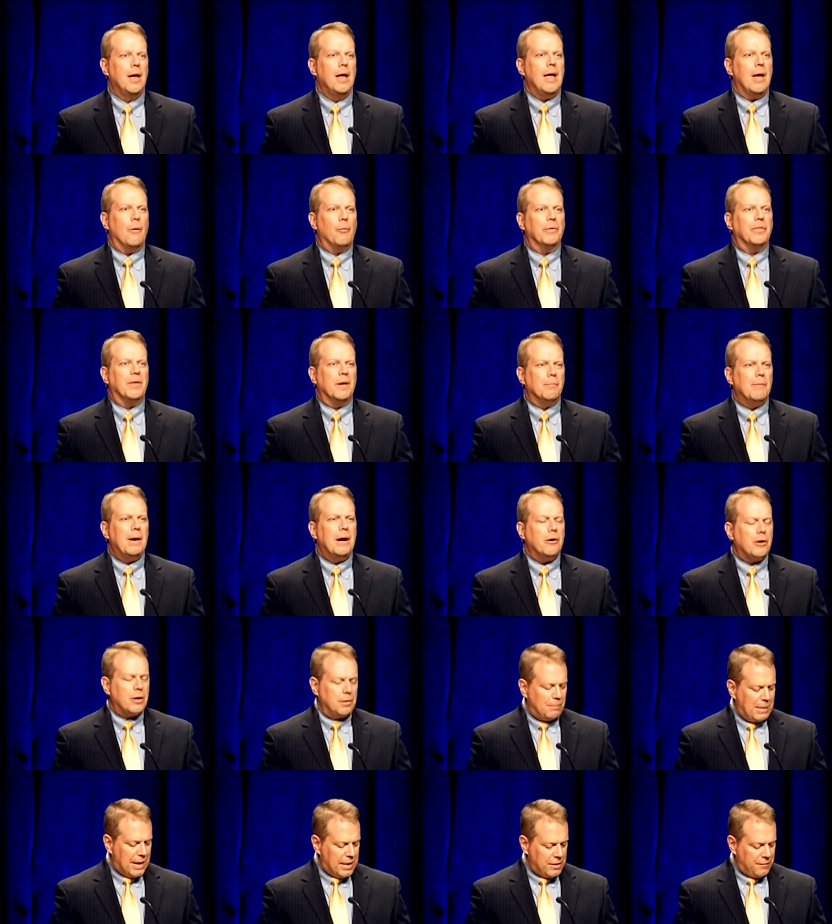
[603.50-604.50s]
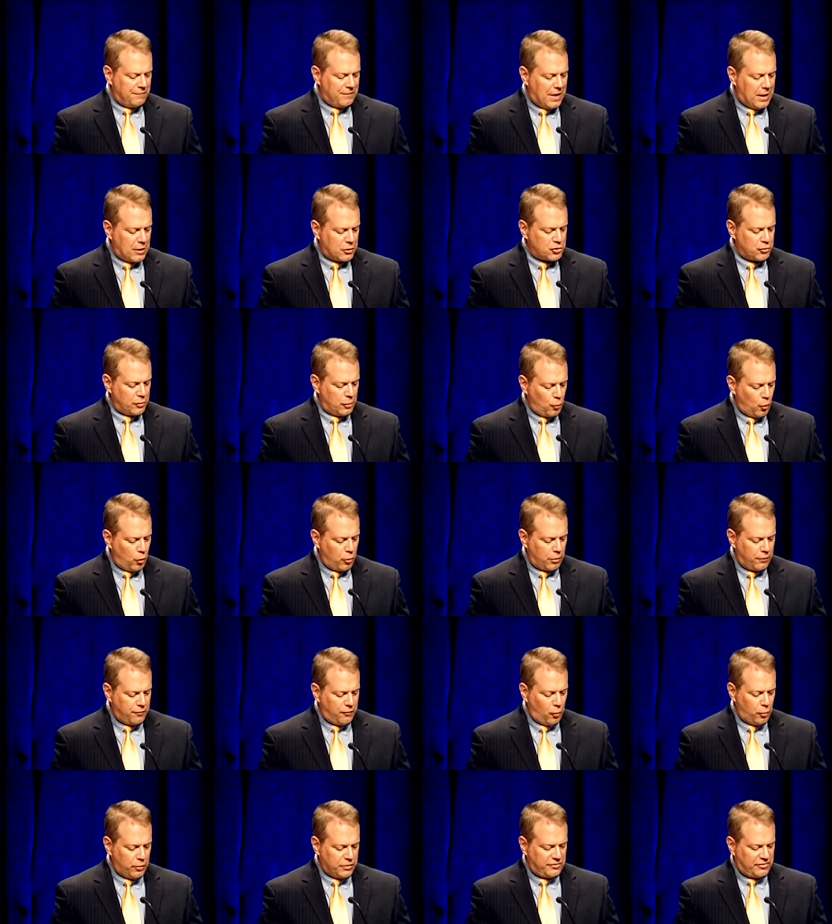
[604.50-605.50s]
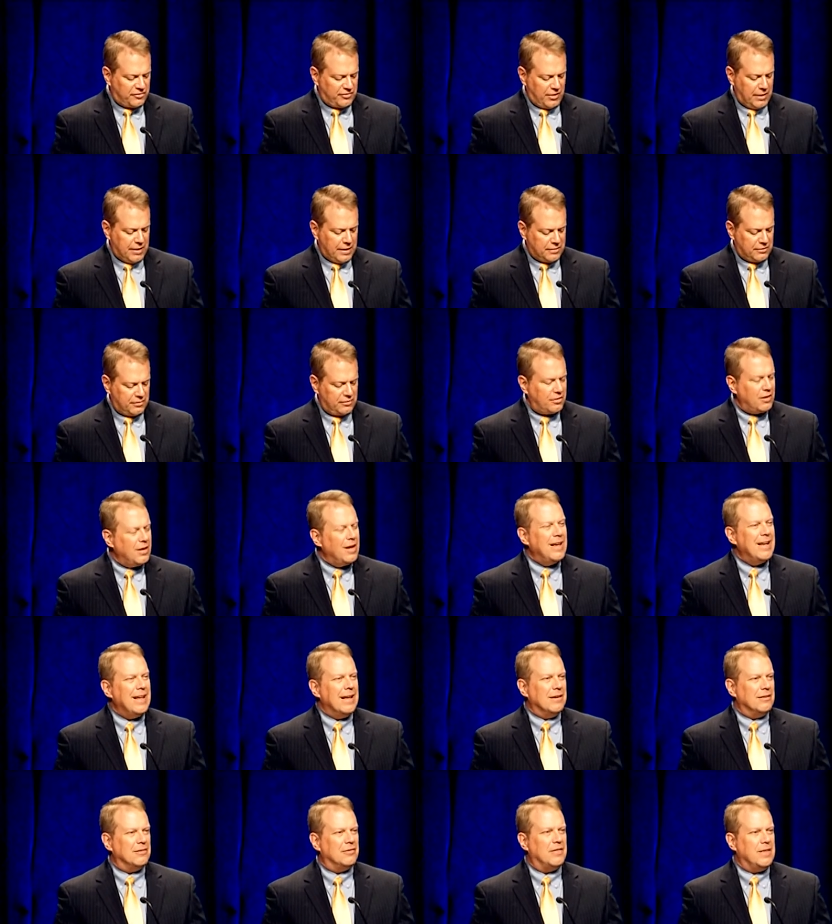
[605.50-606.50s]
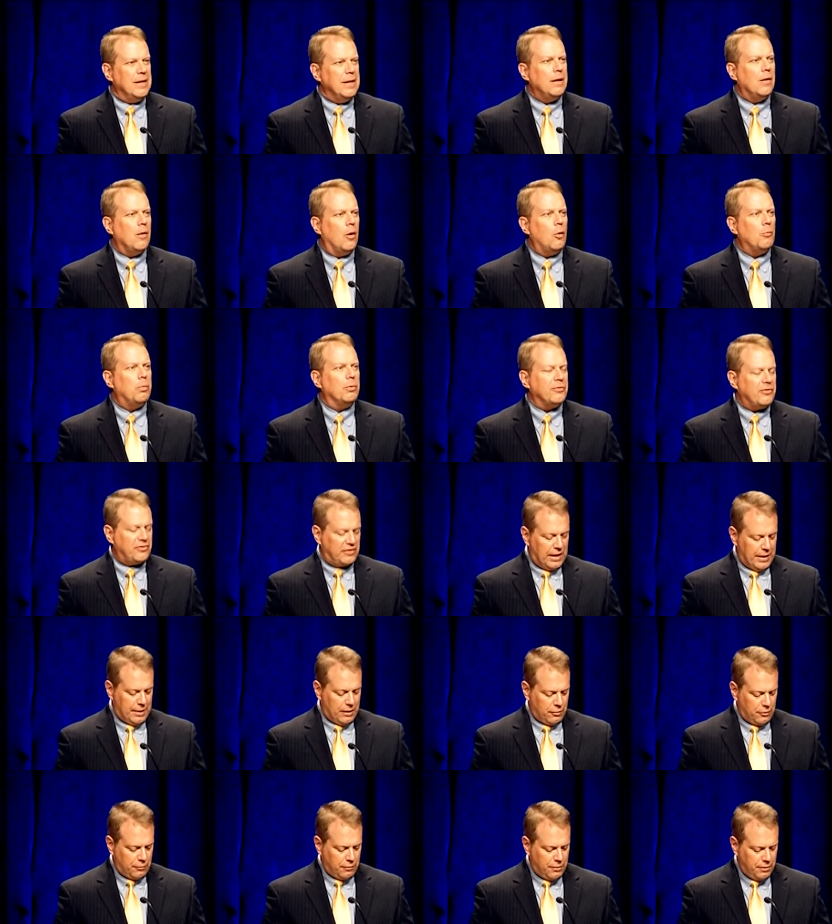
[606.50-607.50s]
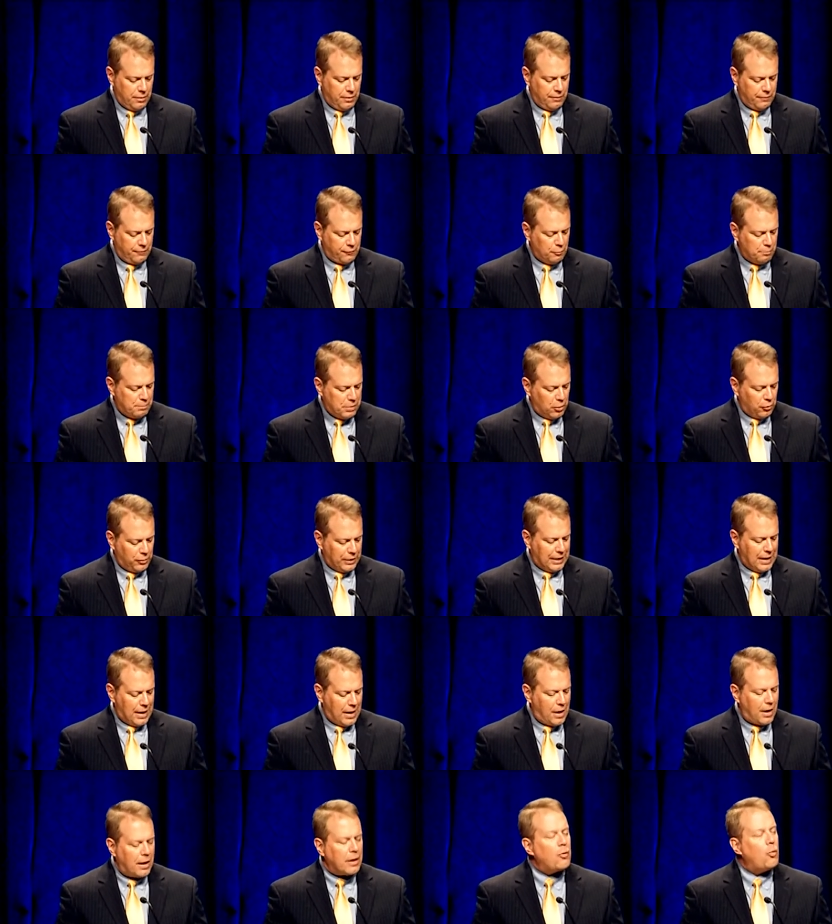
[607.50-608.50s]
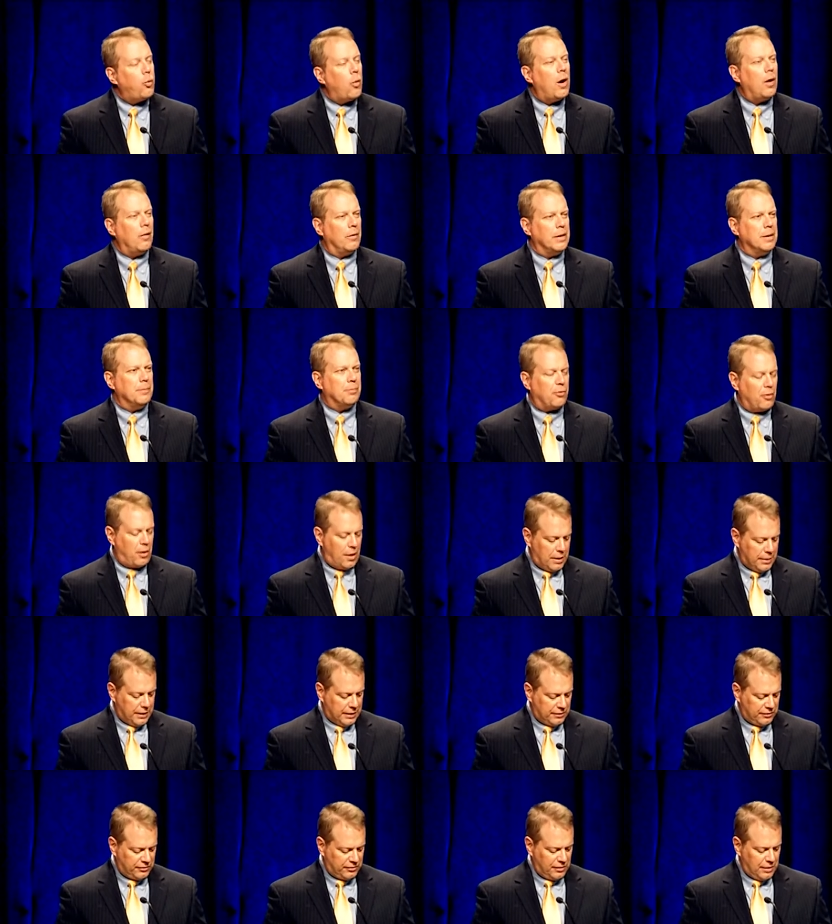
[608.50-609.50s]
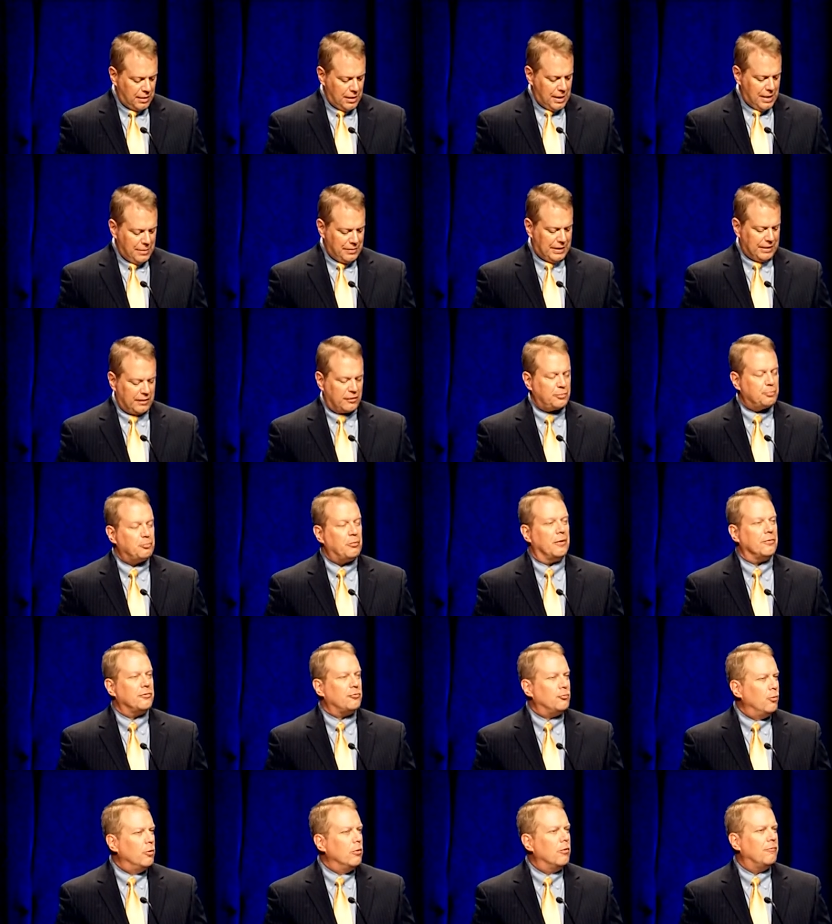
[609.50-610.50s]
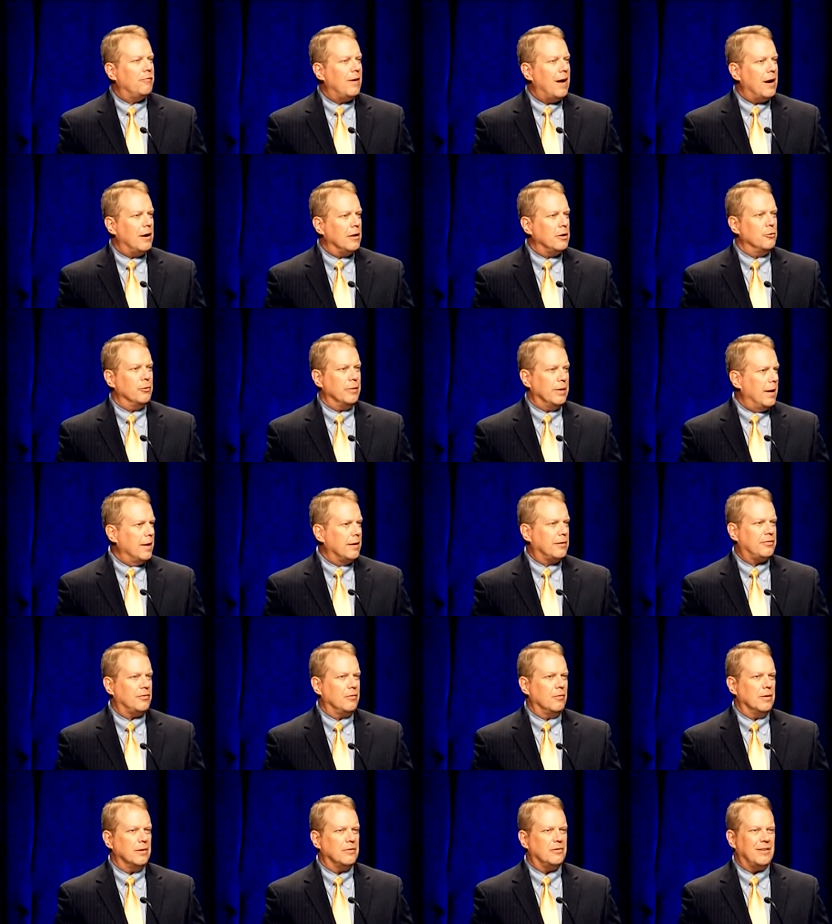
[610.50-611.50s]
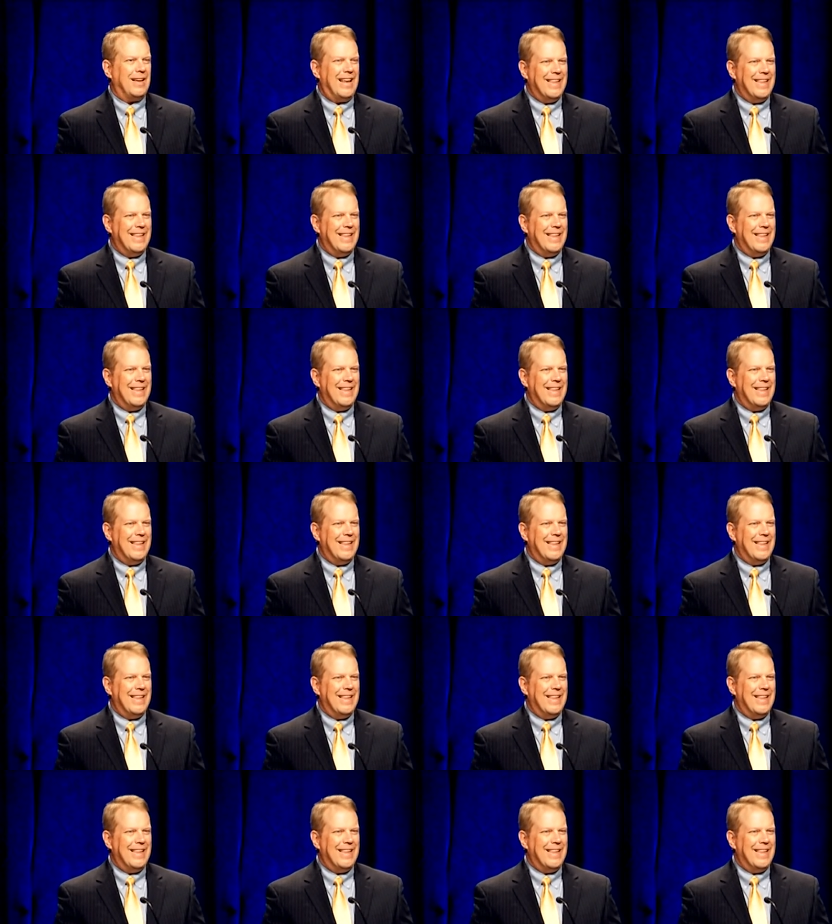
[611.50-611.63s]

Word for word: And what the American manufacturing workforce sets is the global standard for building high quality products that express real value and excellence,